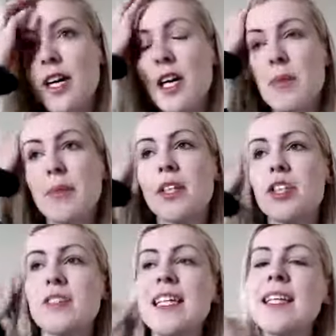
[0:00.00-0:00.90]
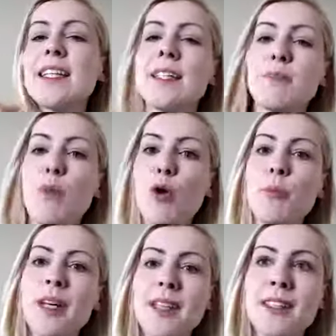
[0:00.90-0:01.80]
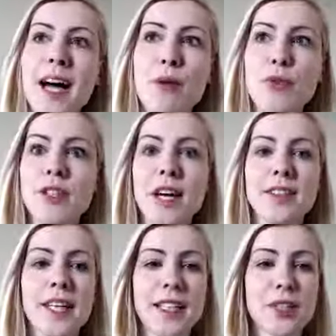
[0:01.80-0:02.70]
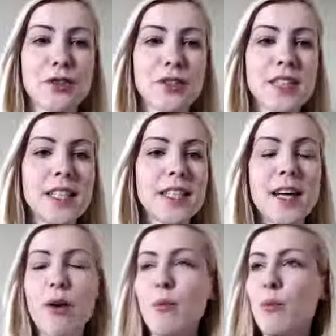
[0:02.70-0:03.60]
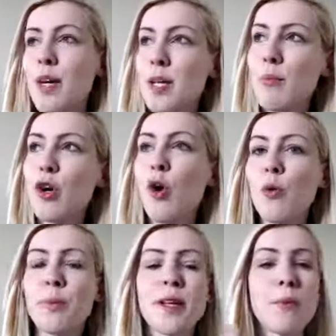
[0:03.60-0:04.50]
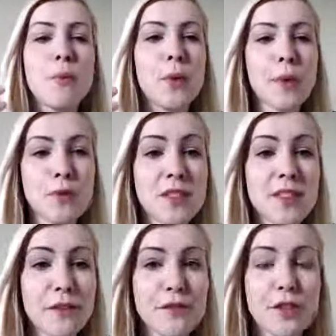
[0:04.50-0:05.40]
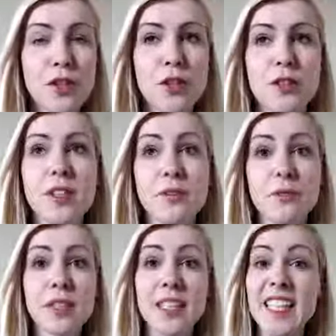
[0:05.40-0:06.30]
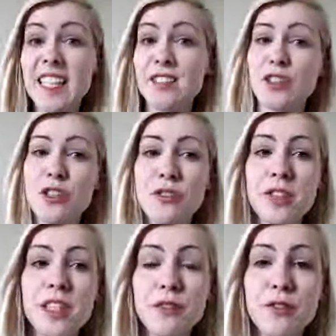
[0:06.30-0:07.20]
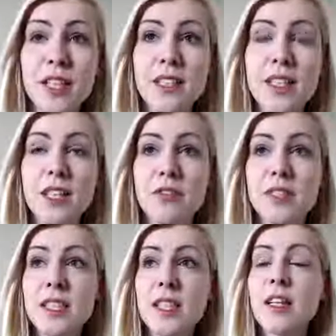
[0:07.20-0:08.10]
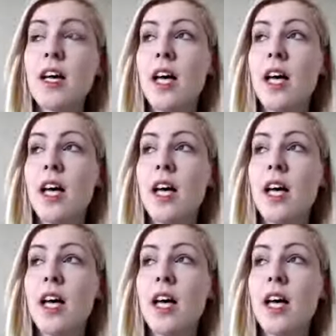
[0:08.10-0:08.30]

But just in that moment, I would not take that critique. Now I'm way more open. I'm way more self-secure. That's really like insecurity if you can take critique.